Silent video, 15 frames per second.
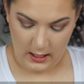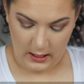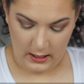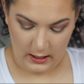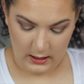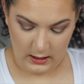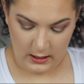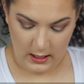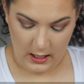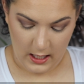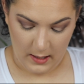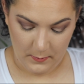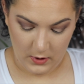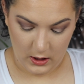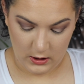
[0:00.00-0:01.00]
And
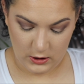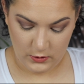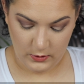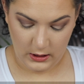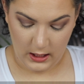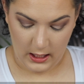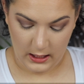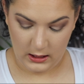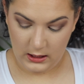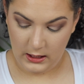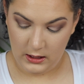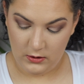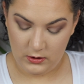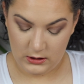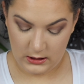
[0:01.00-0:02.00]
I'm not doing
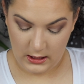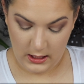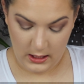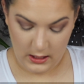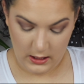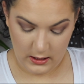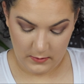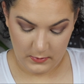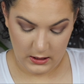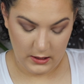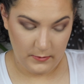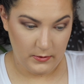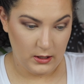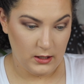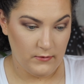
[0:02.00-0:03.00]
eyeliner today, I'm
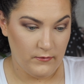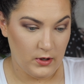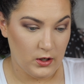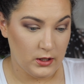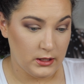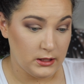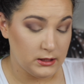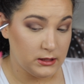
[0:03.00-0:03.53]
keeping it very